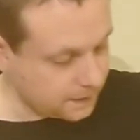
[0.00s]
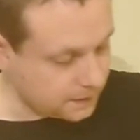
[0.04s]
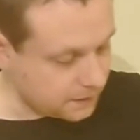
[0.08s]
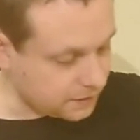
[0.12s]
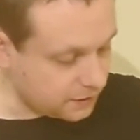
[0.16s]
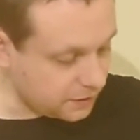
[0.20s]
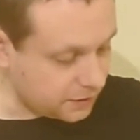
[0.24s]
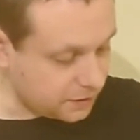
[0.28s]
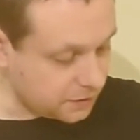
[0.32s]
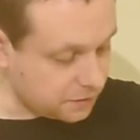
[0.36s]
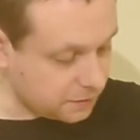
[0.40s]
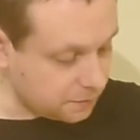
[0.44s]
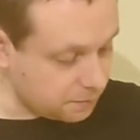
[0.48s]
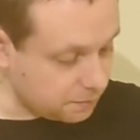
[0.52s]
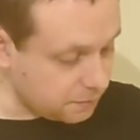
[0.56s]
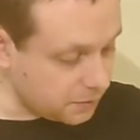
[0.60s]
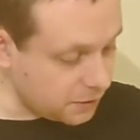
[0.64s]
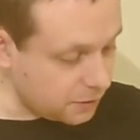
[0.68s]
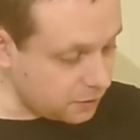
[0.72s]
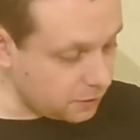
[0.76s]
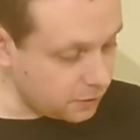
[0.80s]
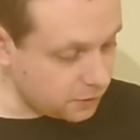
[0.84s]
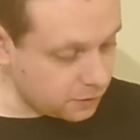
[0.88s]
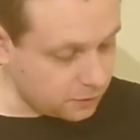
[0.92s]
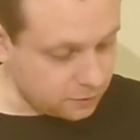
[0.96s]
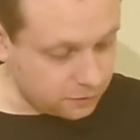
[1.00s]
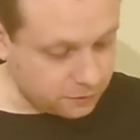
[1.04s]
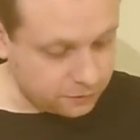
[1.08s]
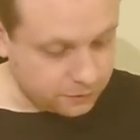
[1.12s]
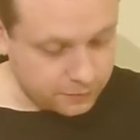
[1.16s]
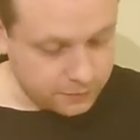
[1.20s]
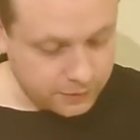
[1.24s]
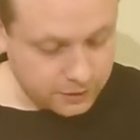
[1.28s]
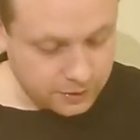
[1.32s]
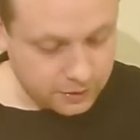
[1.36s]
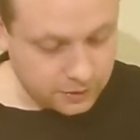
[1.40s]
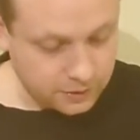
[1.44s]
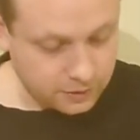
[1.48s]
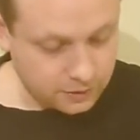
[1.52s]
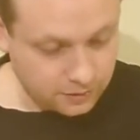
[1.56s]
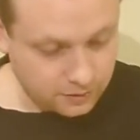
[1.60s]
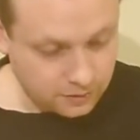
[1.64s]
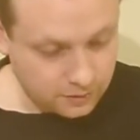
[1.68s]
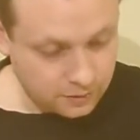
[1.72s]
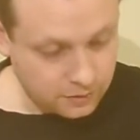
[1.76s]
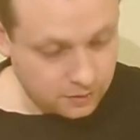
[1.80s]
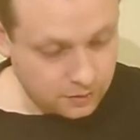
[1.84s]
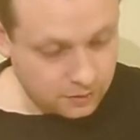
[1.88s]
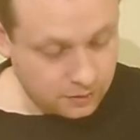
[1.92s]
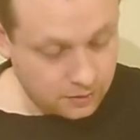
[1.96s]
Can take a miracle from here.
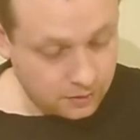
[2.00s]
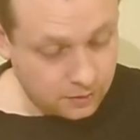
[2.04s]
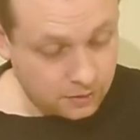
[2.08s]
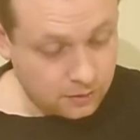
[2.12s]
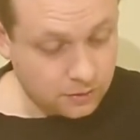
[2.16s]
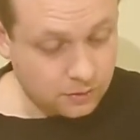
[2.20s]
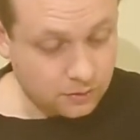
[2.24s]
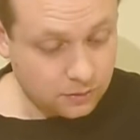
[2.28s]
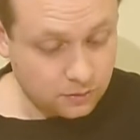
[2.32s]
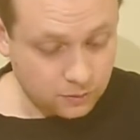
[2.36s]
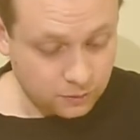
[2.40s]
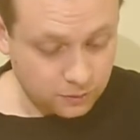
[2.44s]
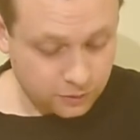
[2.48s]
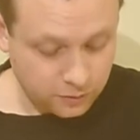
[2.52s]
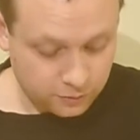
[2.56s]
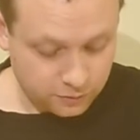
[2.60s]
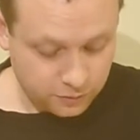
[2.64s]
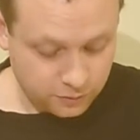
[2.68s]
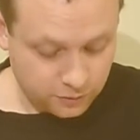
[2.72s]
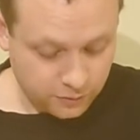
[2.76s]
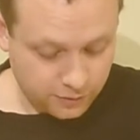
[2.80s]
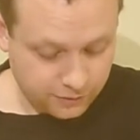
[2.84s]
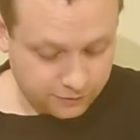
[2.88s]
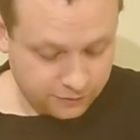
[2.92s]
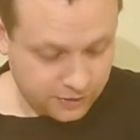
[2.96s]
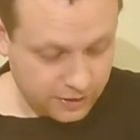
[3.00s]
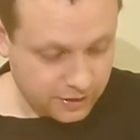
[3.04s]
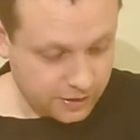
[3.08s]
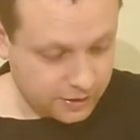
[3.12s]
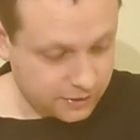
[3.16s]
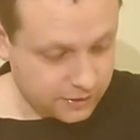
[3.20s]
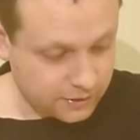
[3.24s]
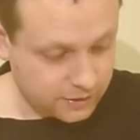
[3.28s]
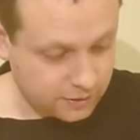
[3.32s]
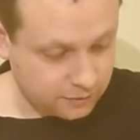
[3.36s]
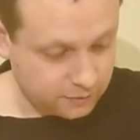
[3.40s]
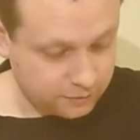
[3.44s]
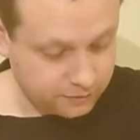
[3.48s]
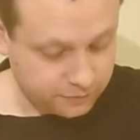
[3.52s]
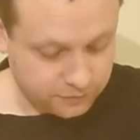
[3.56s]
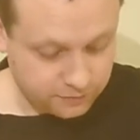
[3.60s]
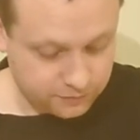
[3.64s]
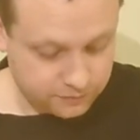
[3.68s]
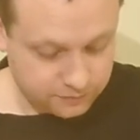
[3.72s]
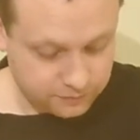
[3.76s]
Although I do have Gandalf.